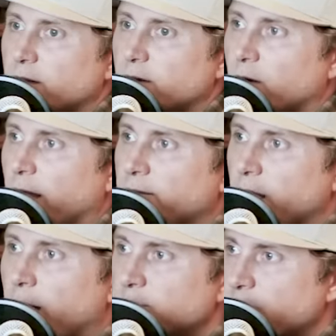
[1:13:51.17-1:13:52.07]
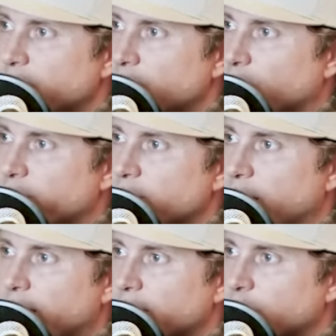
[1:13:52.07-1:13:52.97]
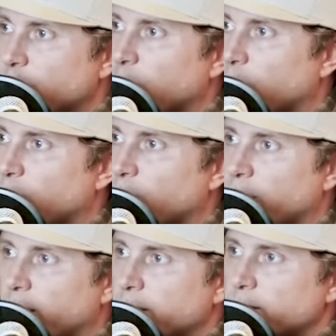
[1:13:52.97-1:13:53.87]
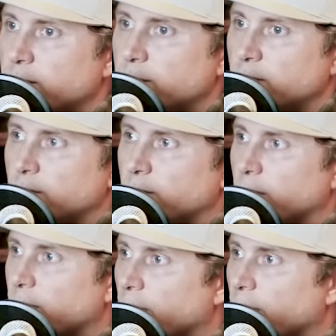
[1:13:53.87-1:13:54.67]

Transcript: you don't have the option anymore. You can't go to a